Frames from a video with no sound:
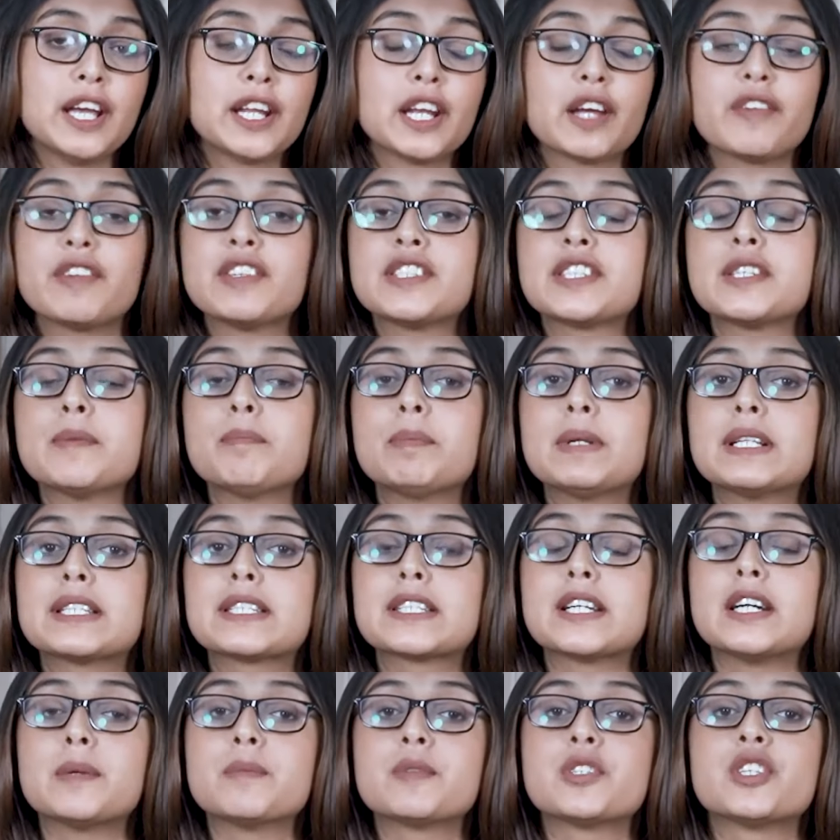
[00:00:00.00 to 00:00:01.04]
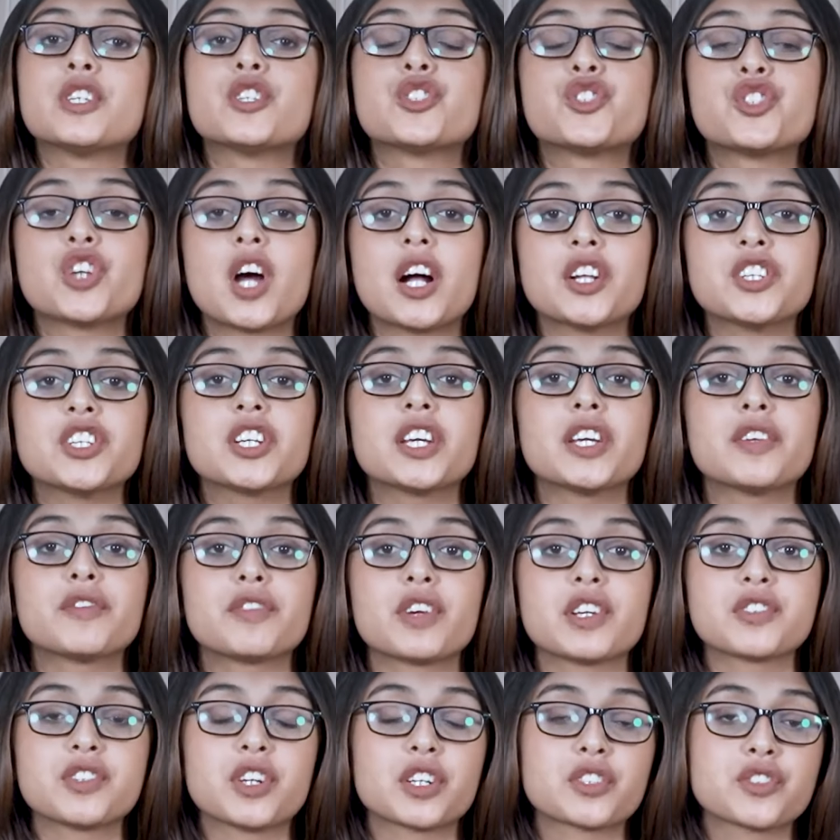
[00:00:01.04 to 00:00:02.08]
Now, in simple terms, charging
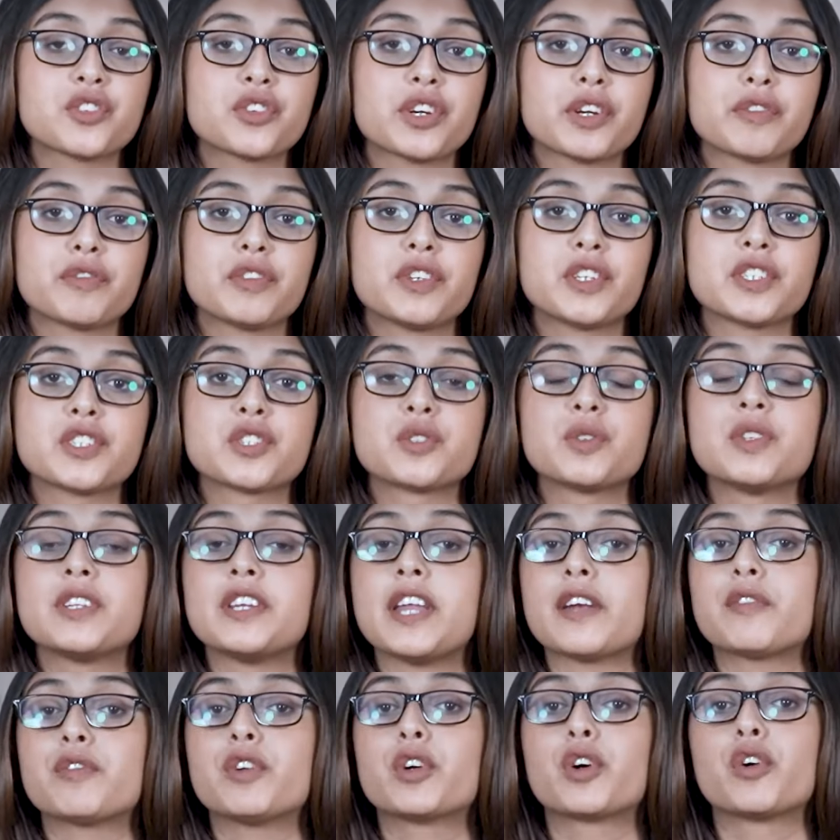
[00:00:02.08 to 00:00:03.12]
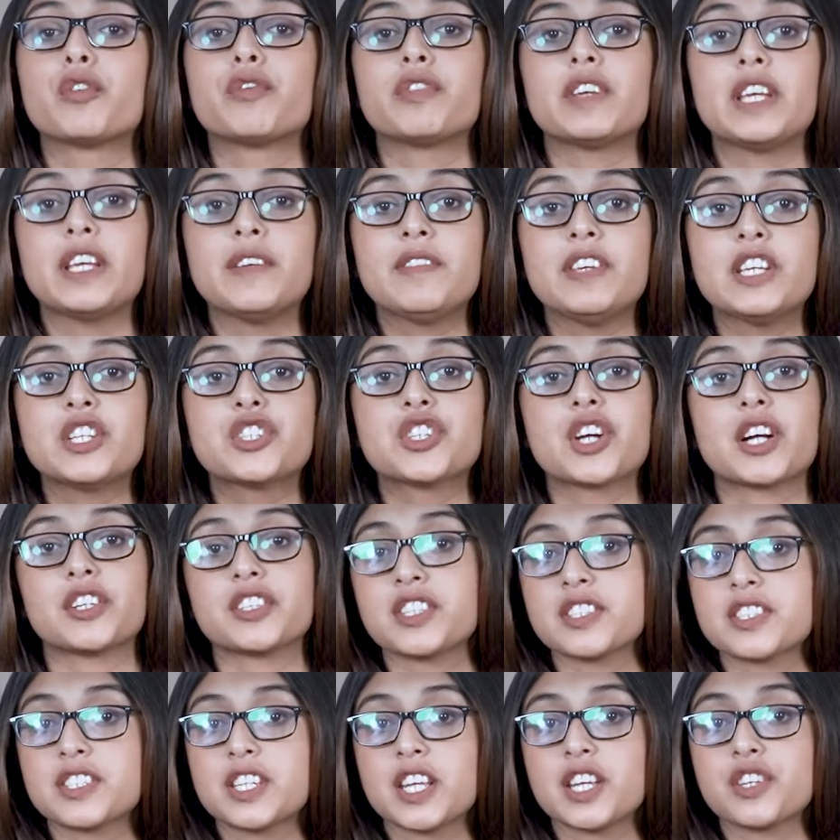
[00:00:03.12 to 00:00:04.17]
infrastructure refers to the network of EV
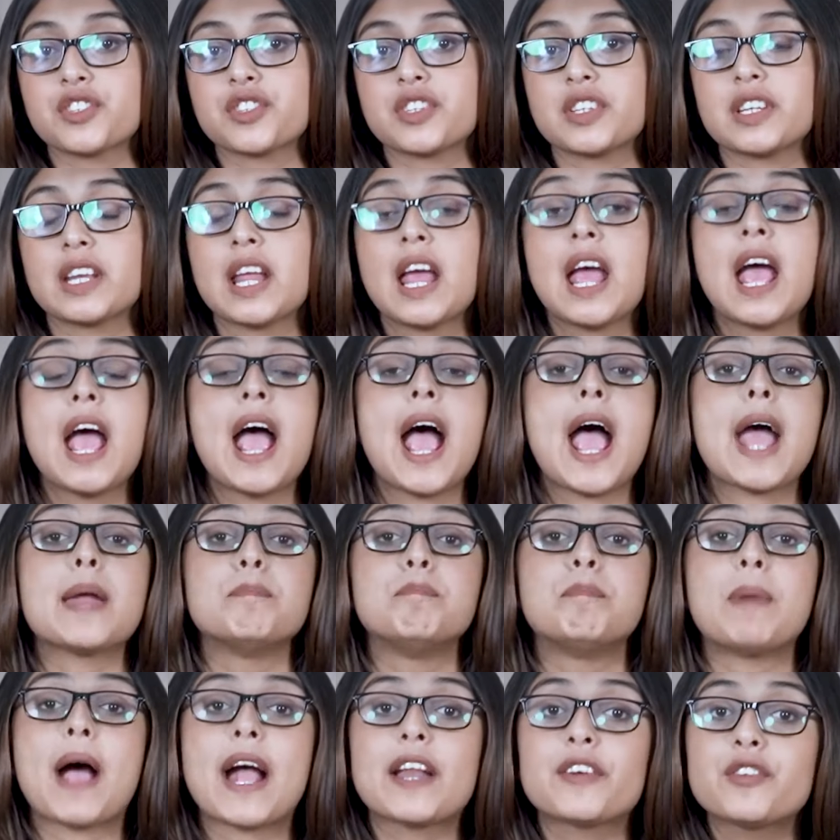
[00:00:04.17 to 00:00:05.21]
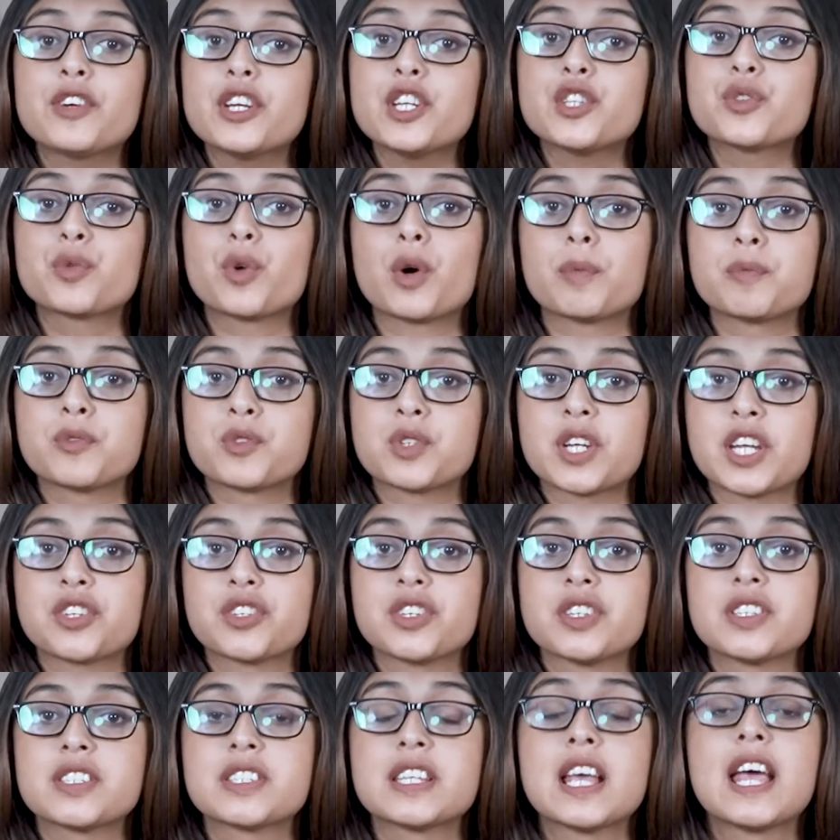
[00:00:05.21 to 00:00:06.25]
charging station and battery swap
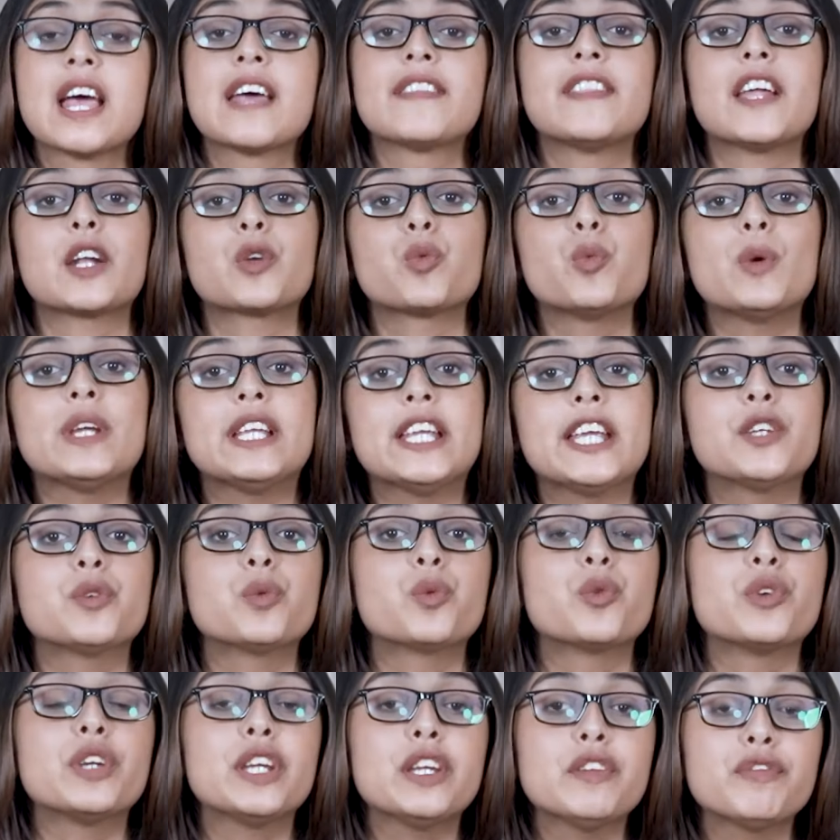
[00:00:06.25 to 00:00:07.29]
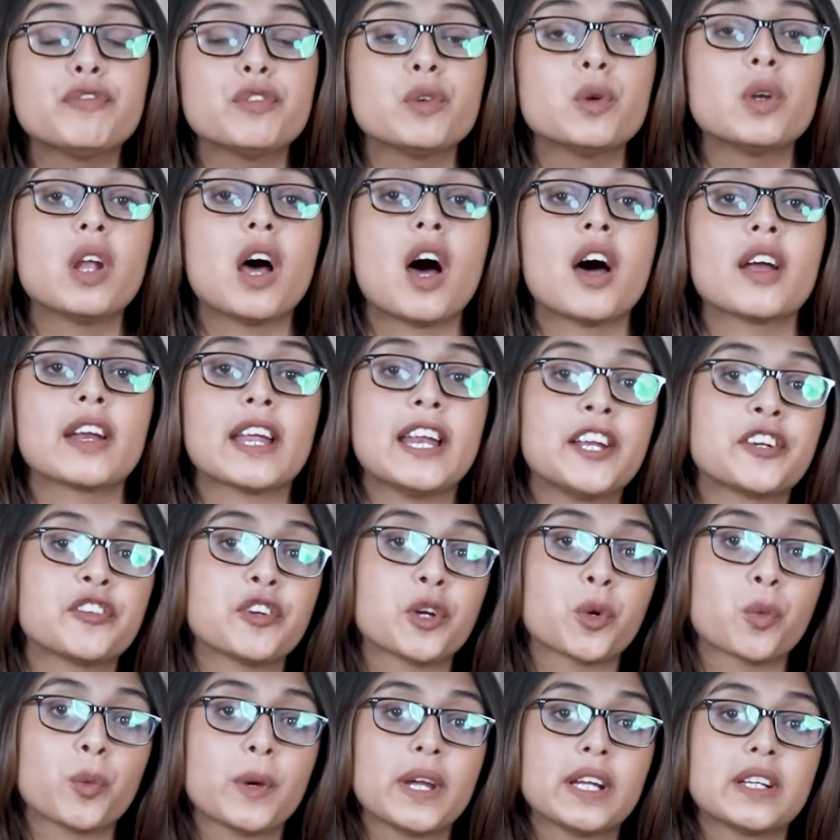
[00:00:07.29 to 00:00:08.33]
stations that we need to refuel our
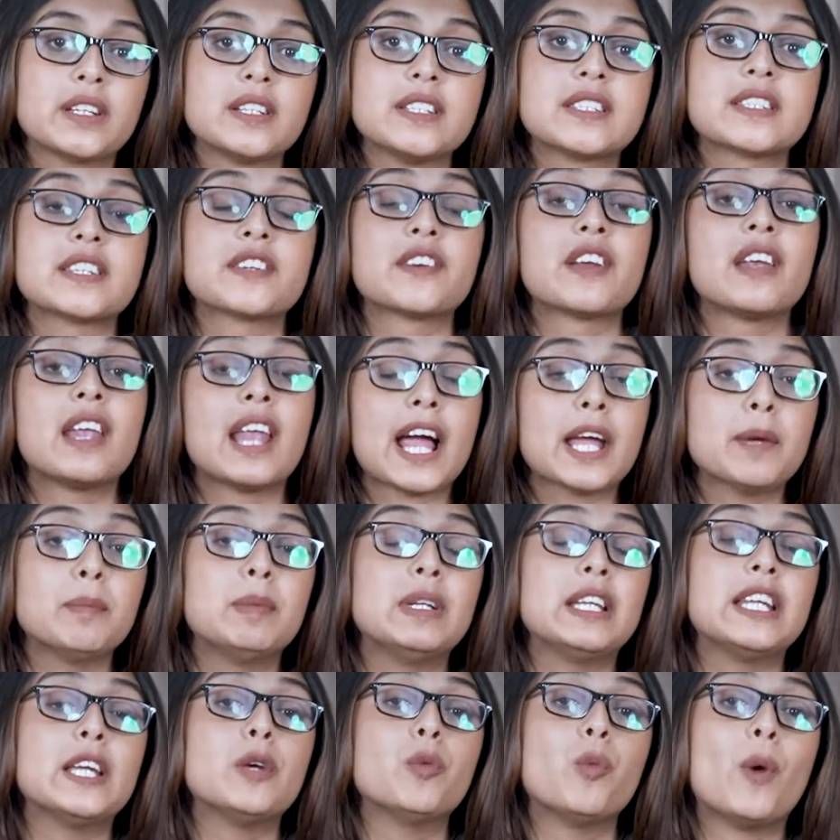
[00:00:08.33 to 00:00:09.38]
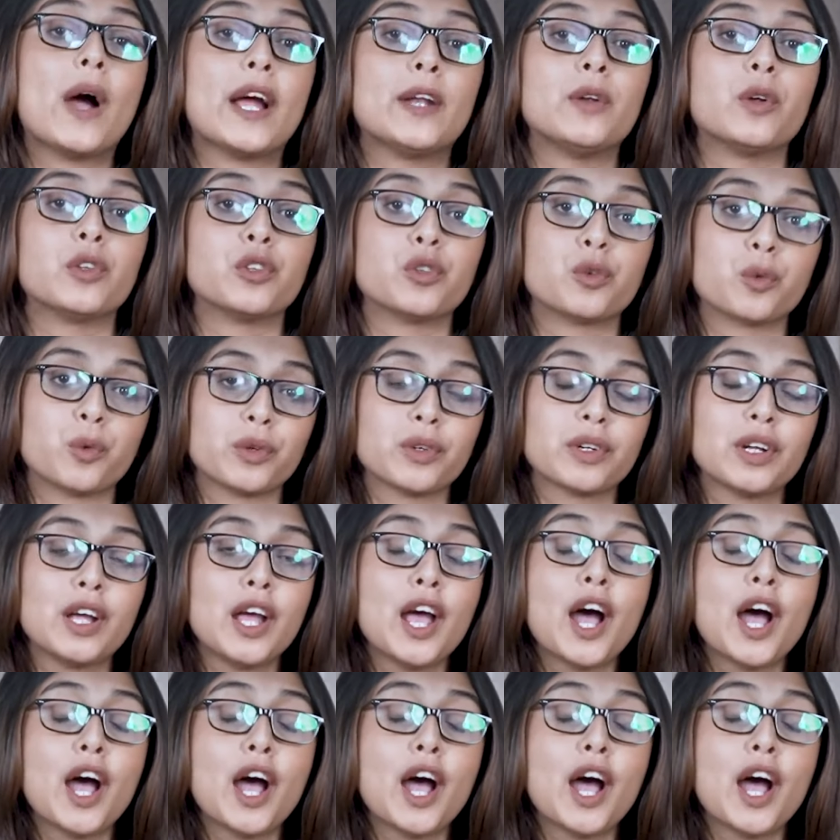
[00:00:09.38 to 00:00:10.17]
electric vehicles reliably while on the road.